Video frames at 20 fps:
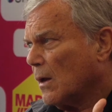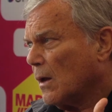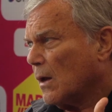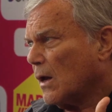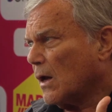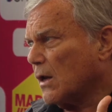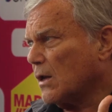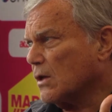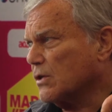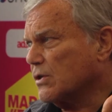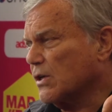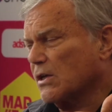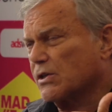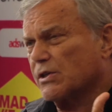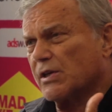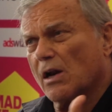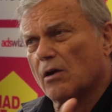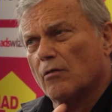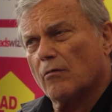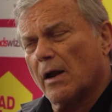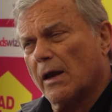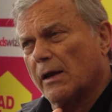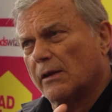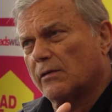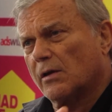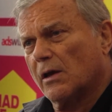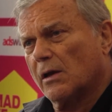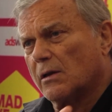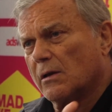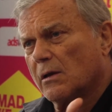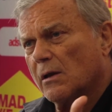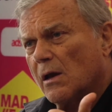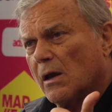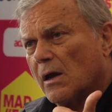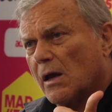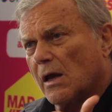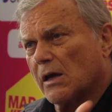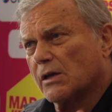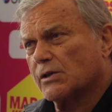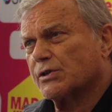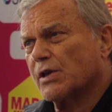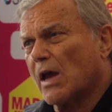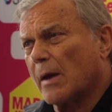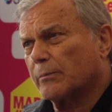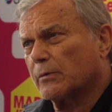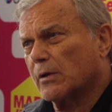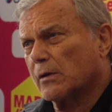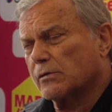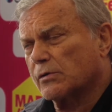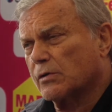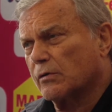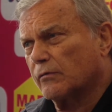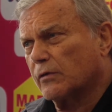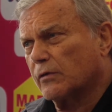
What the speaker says: It has accelerated acceptance of